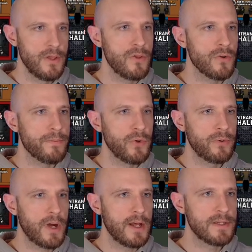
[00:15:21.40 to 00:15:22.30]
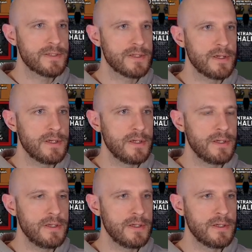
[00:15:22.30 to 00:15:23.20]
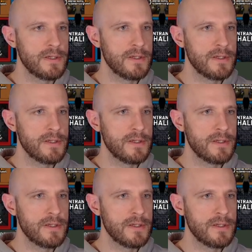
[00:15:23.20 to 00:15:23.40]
No, the boudoir has a...